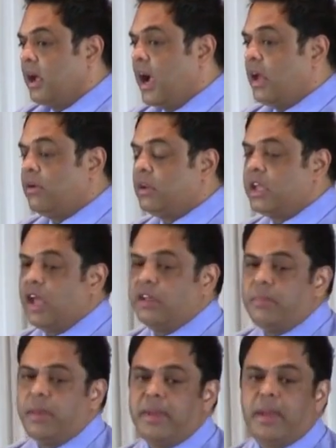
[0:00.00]
I don't care,
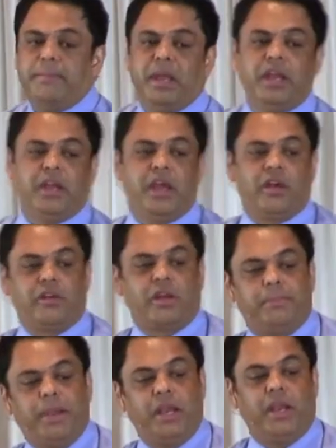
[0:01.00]
you may be a millionaire or
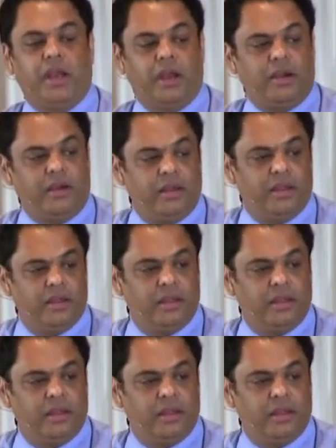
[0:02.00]
a billionaire.